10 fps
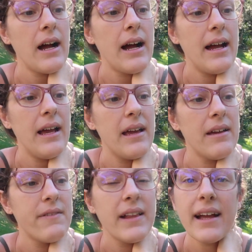
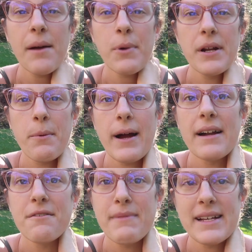I feel like I'm pretty
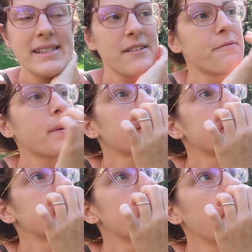proud of myself, because